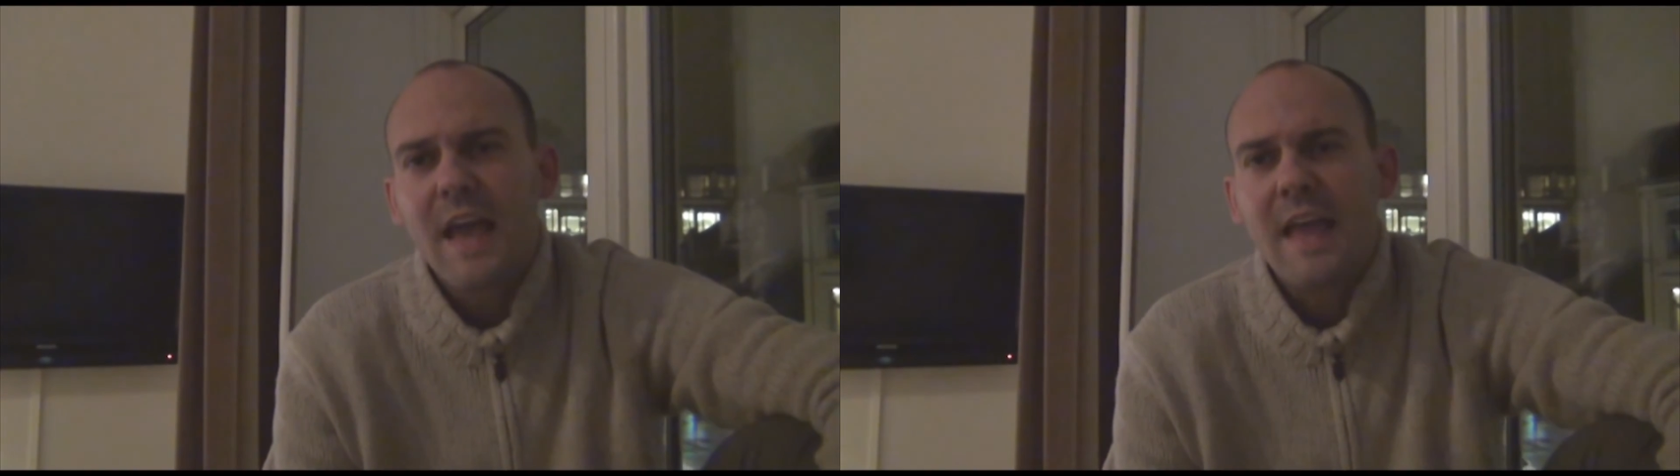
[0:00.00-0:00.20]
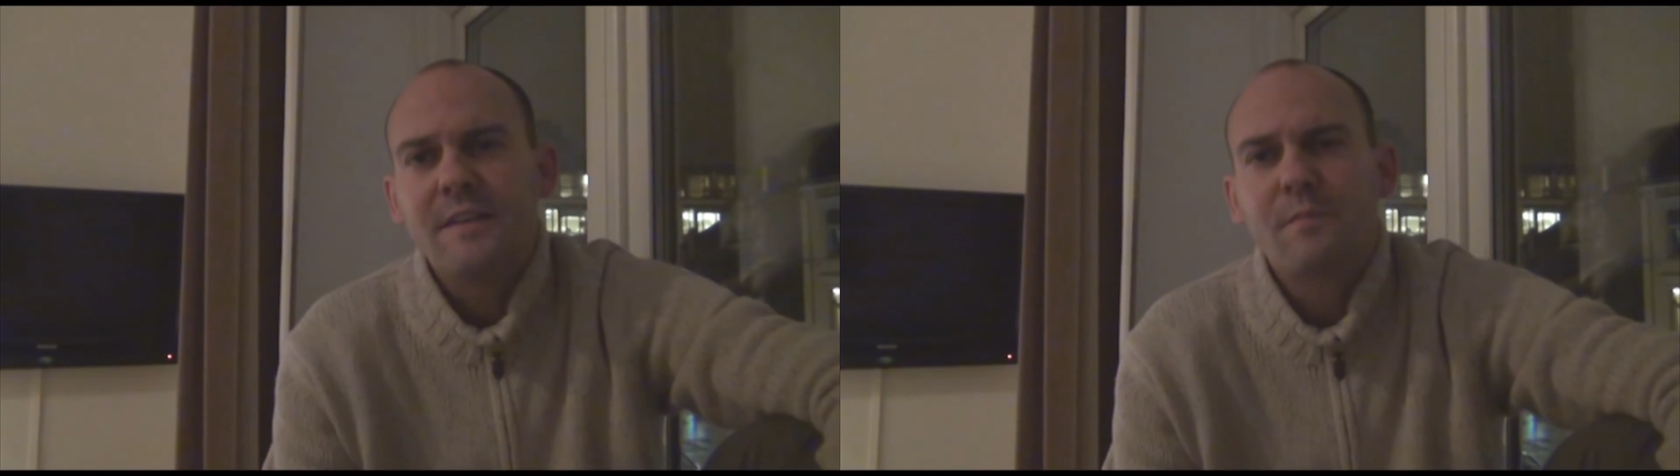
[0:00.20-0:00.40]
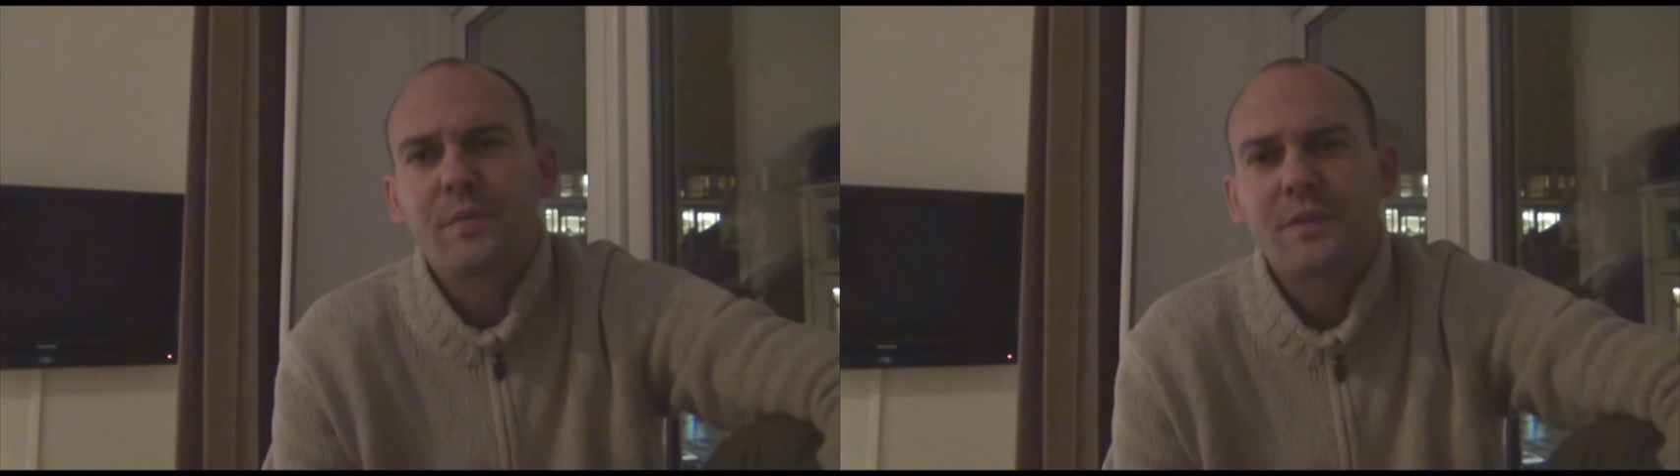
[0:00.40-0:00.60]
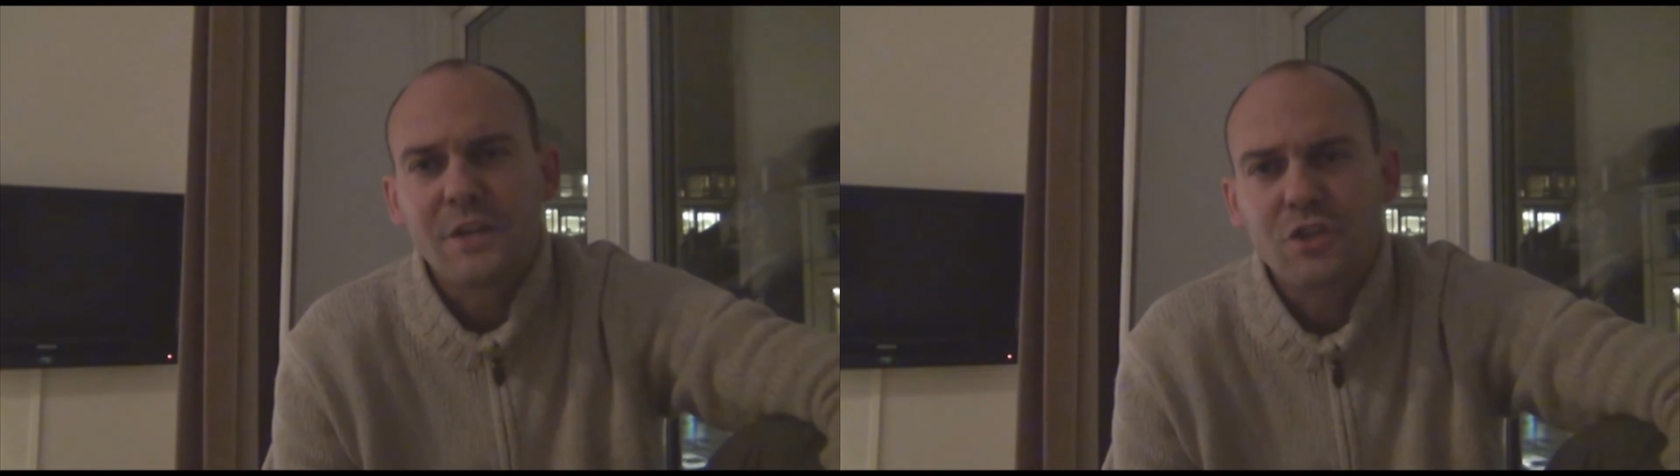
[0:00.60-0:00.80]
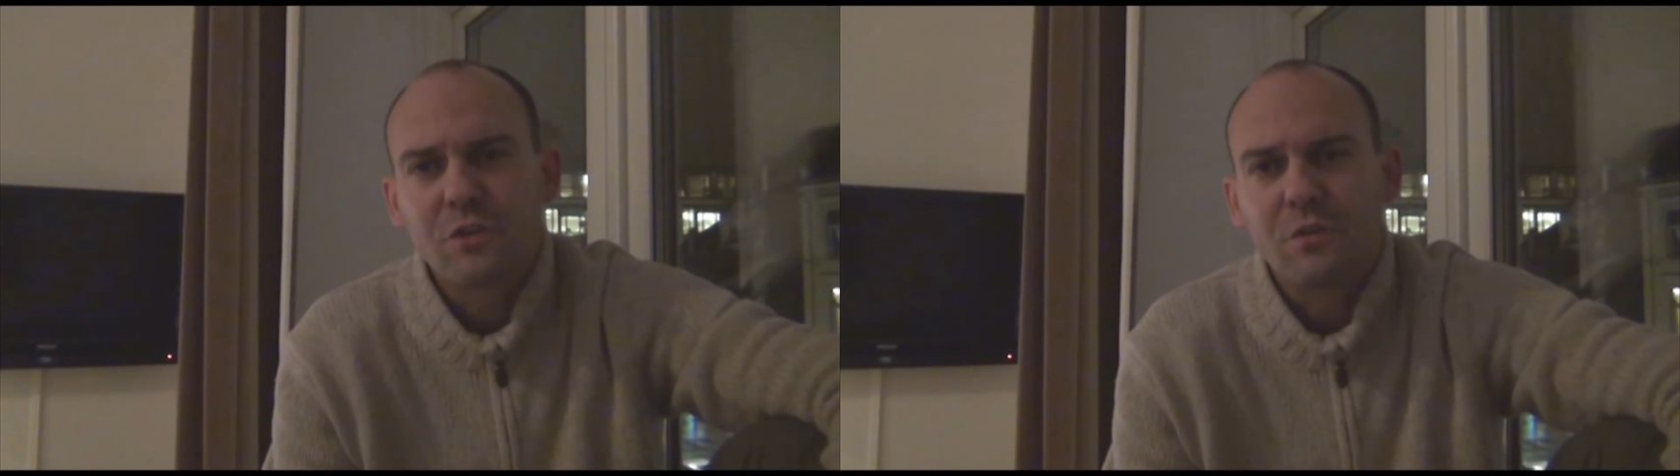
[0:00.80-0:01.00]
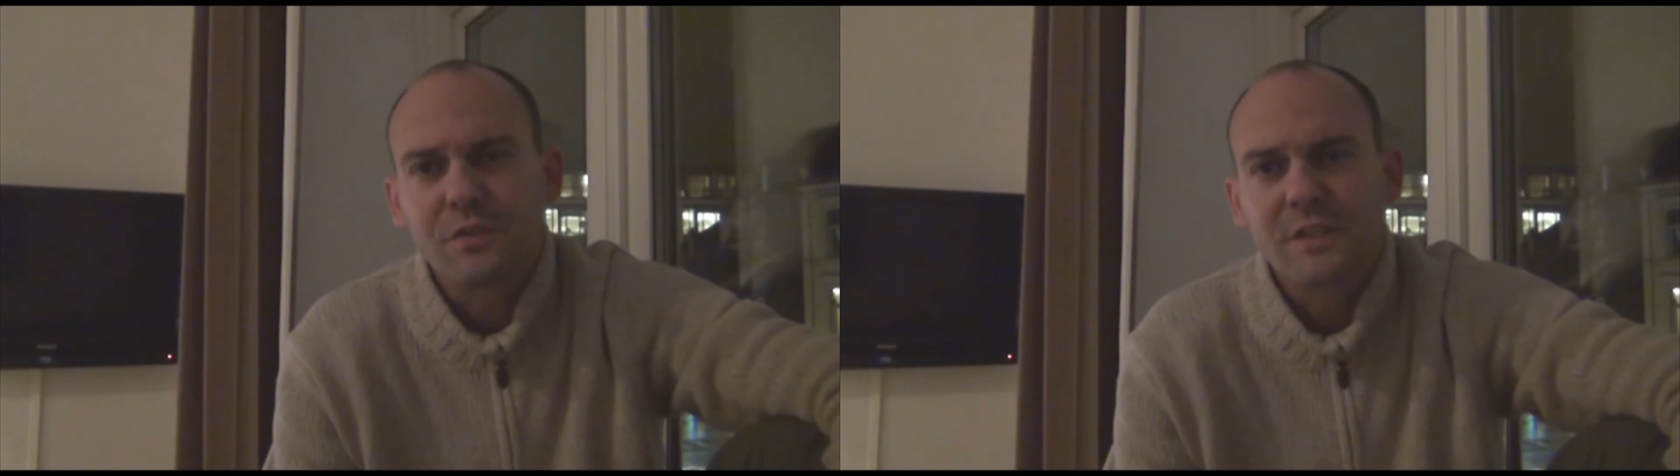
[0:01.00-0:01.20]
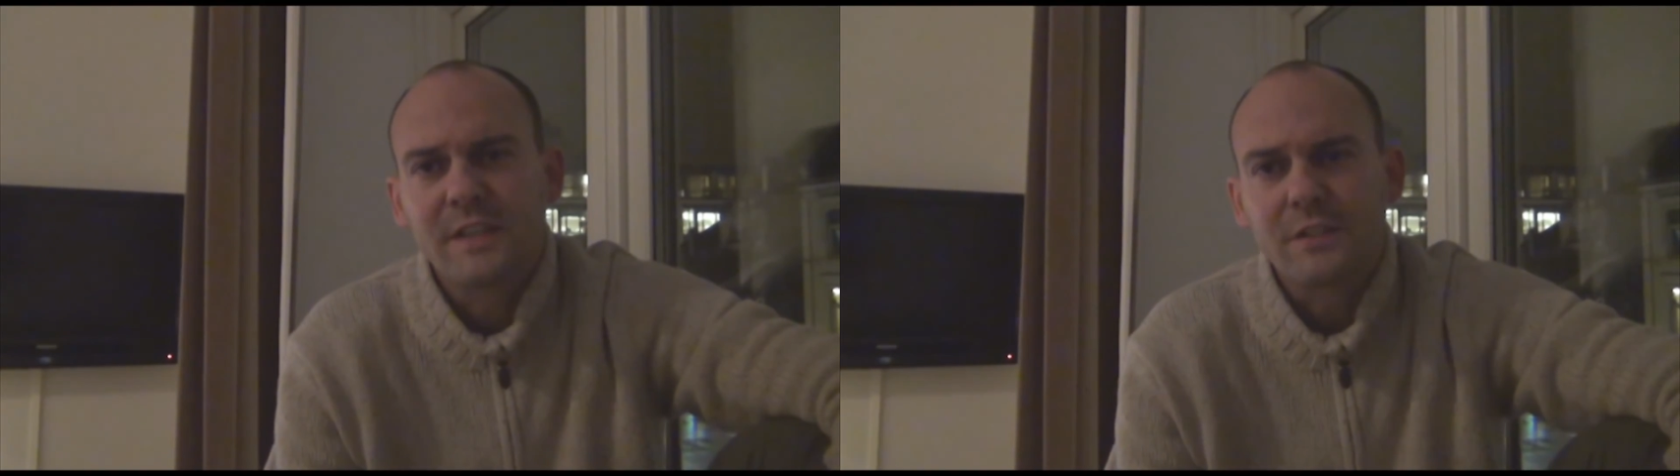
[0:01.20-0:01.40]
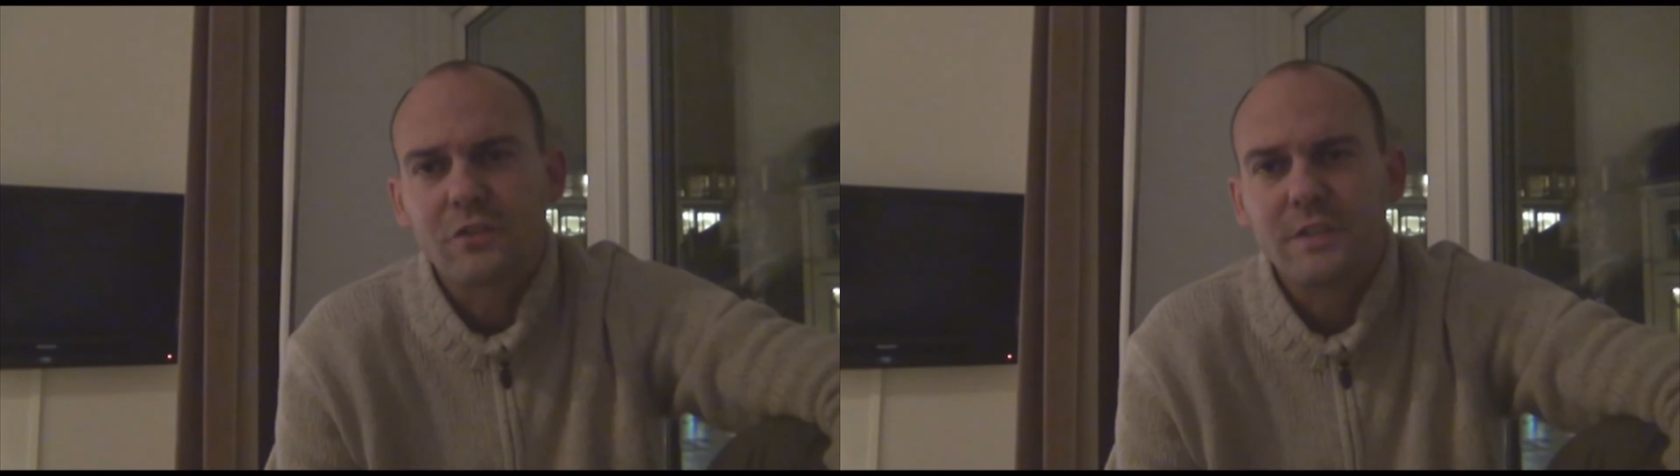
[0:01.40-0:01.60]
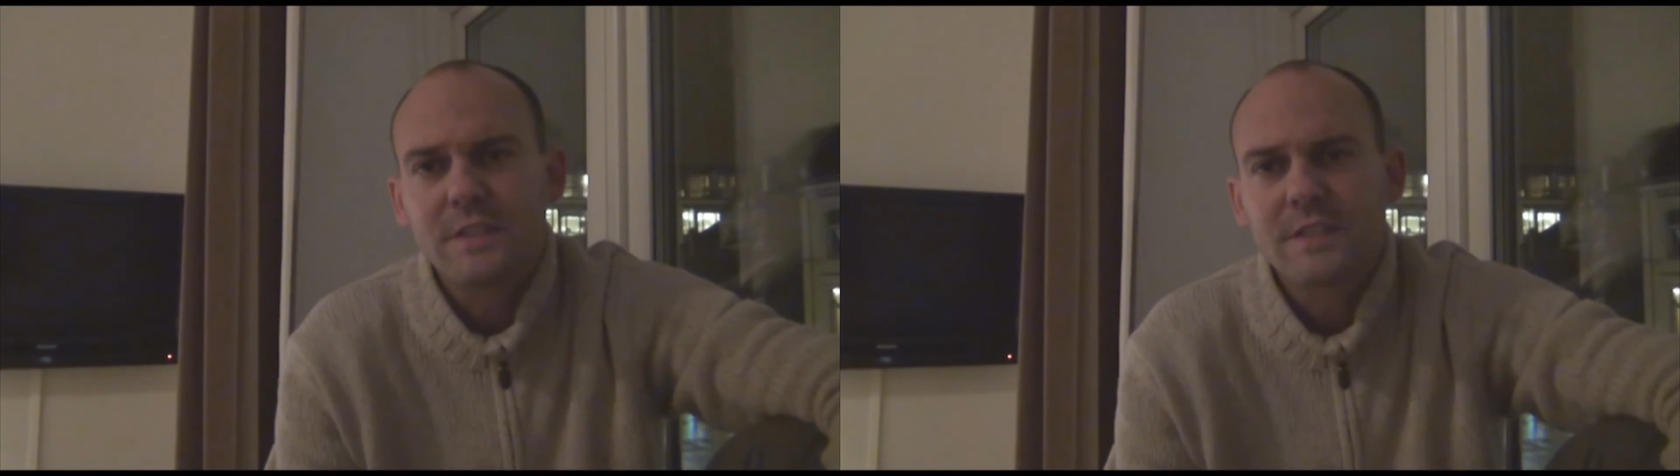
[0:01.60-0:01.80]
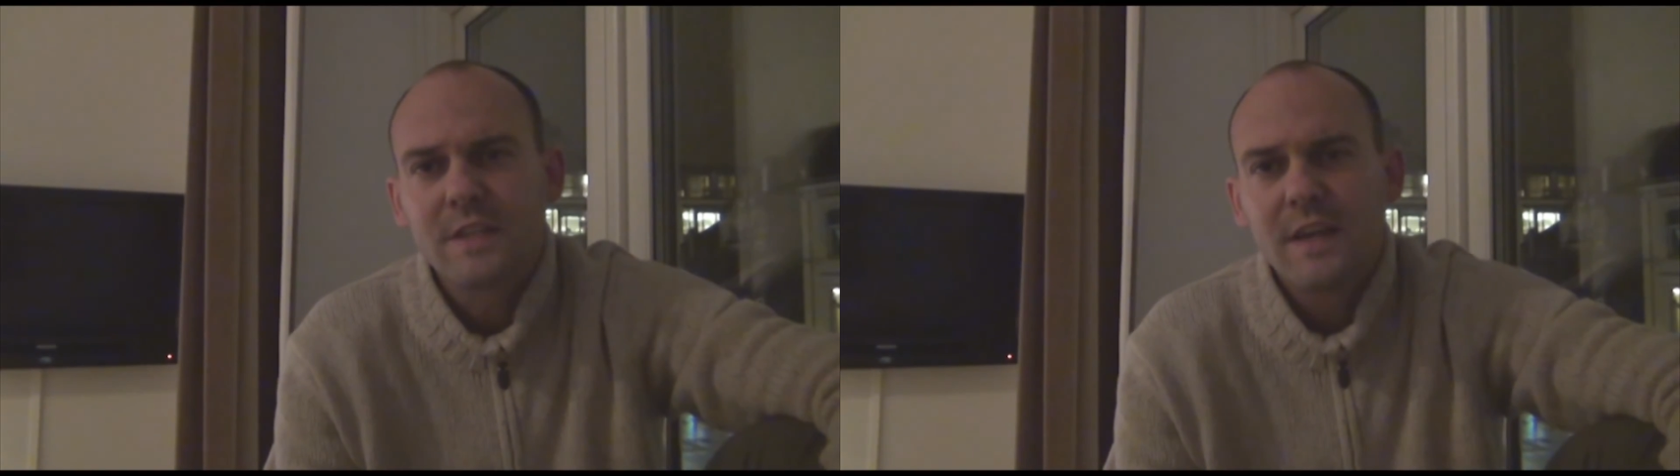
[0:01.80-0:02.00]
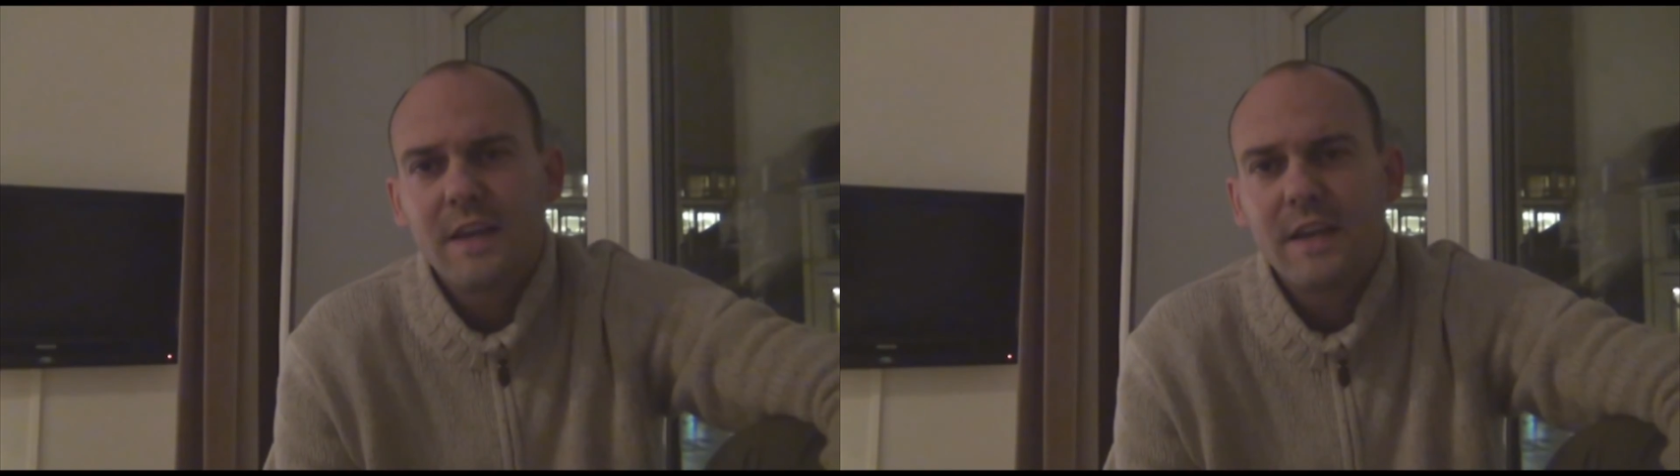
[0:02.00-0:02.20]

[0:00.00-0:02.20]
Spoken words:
in the pressure on countries,